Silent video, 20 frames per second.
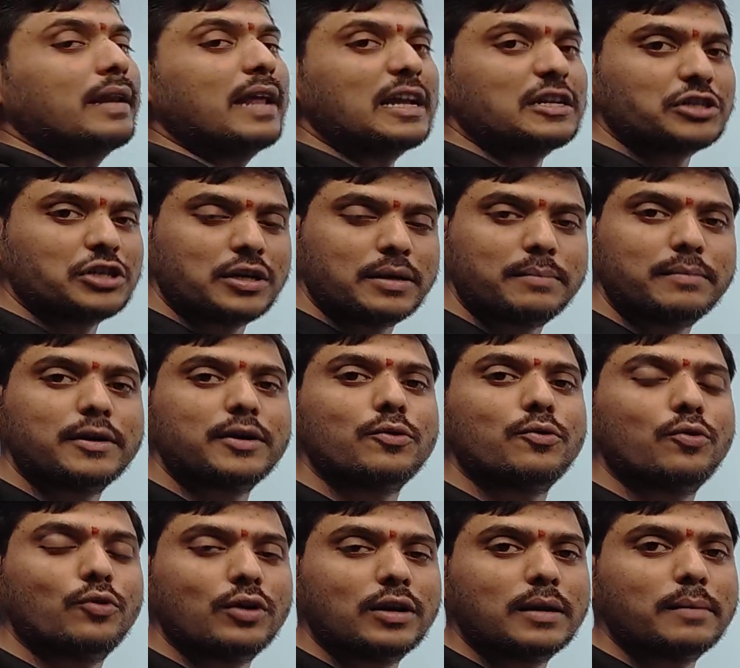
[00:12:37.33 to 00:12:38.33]
natural number,
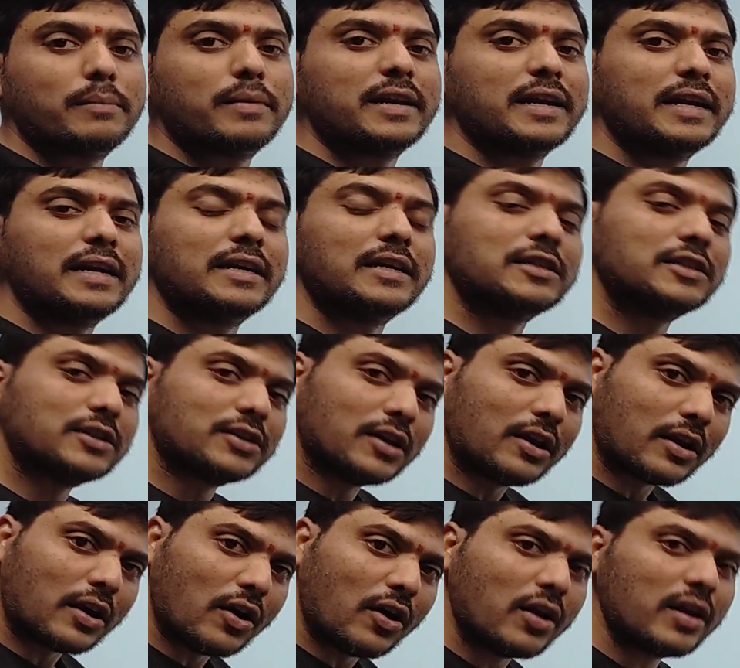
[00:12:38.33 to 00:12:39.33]
whole number, integers
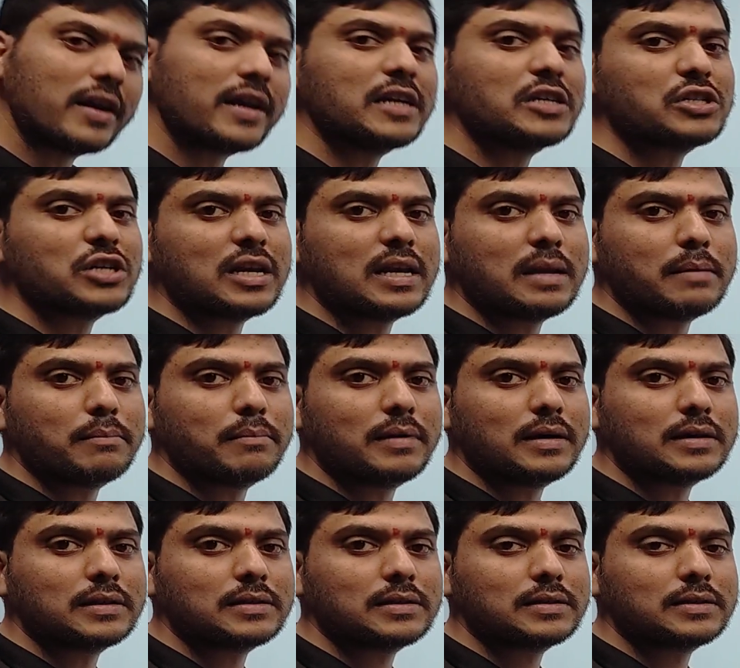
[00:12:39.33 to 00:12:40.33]
are all rational
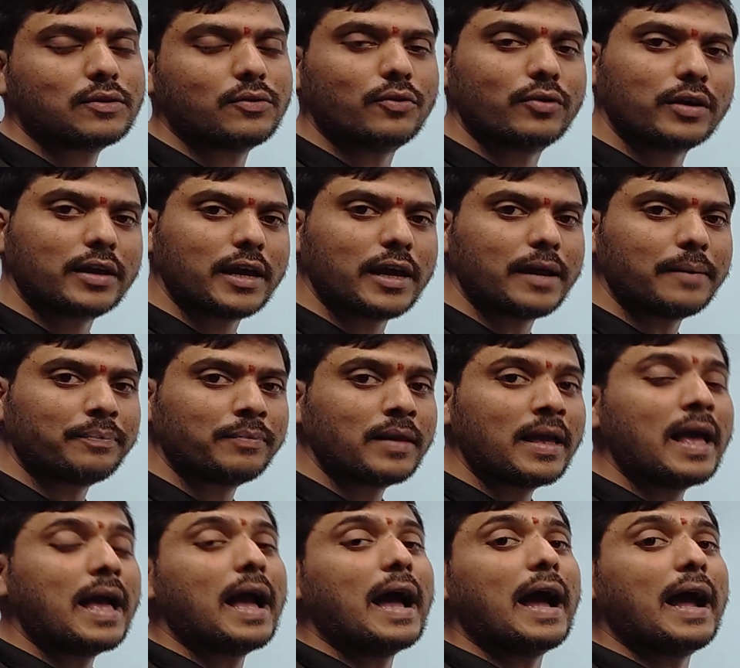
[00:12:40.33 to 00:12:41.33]
numbers. Okay.
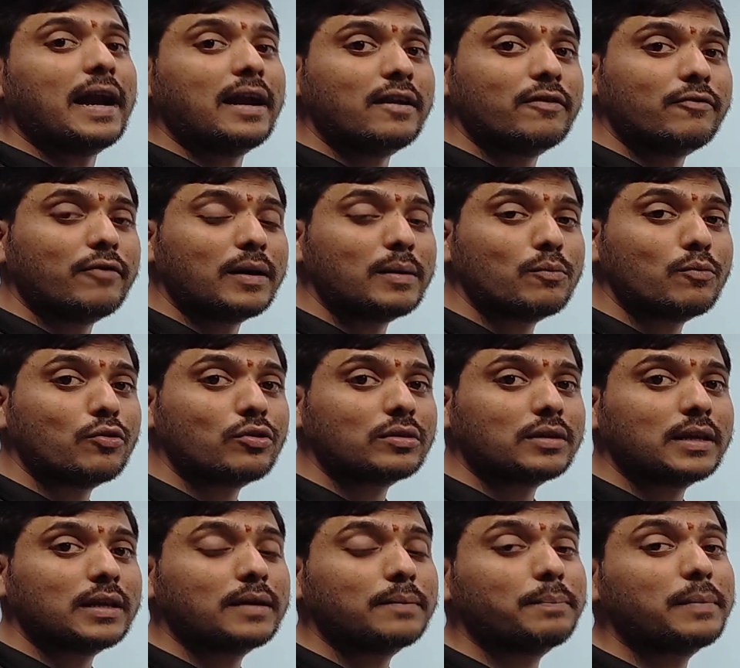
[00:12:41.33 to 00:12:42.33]
And one
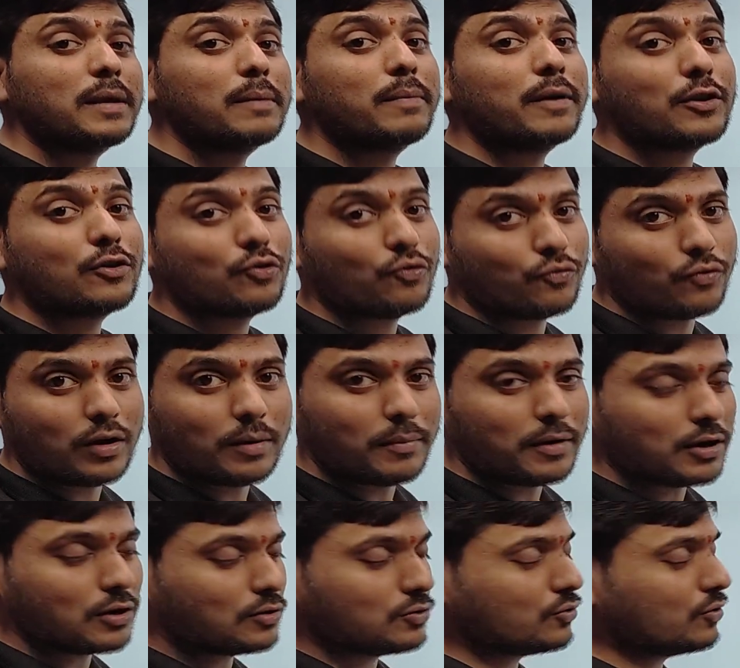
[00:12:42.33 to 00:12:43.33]
more thing, p by q form
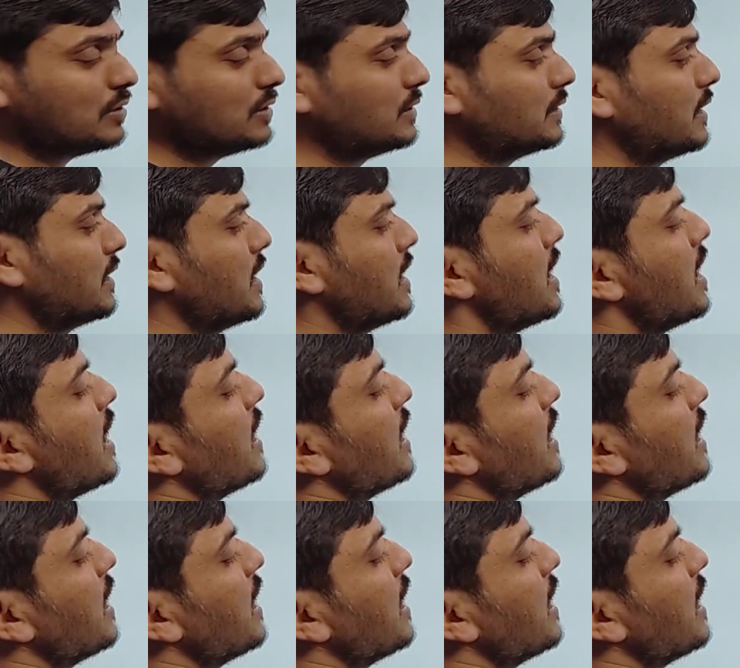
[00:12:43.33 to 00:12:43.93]
also is there.